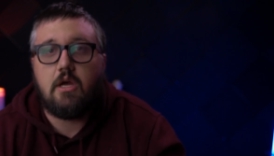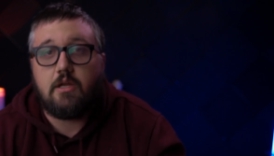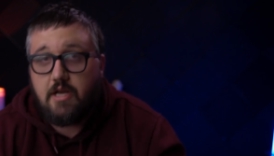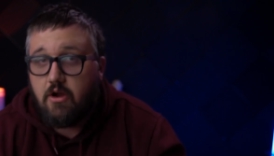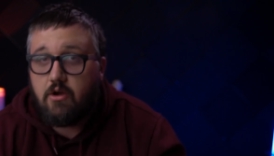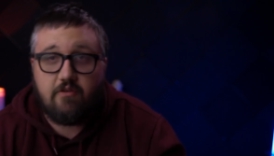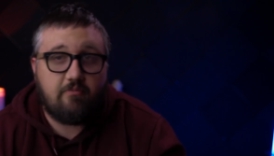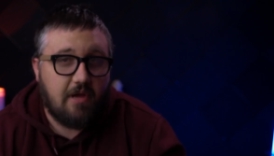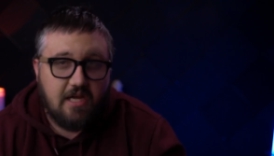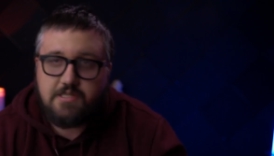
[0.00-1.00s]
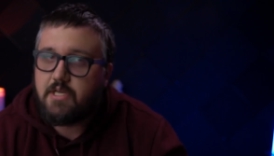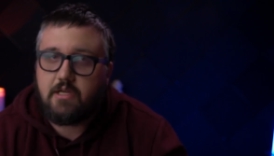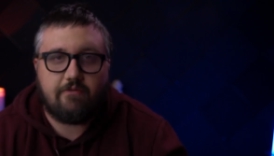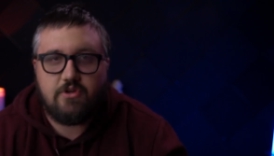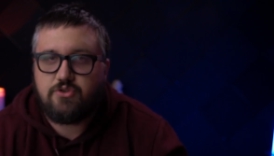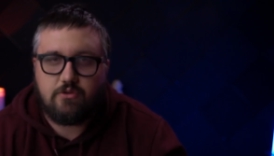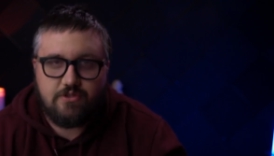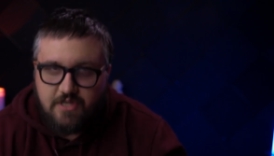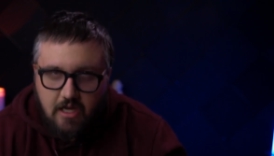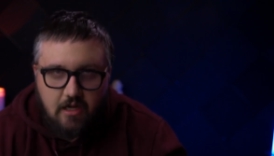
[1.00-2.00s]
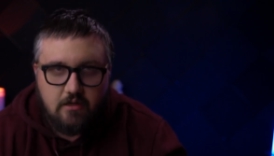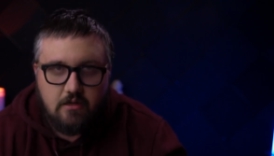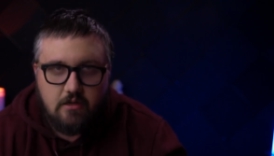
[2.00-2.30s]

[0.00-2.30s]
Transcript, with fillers: narrative, pacing, and visual design.